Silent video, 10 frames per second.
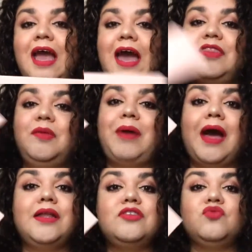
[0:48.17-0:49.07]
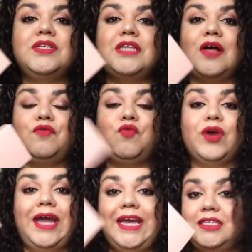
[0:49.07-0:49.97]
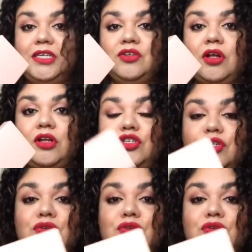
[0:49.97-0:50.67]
and the palettes retail for $18.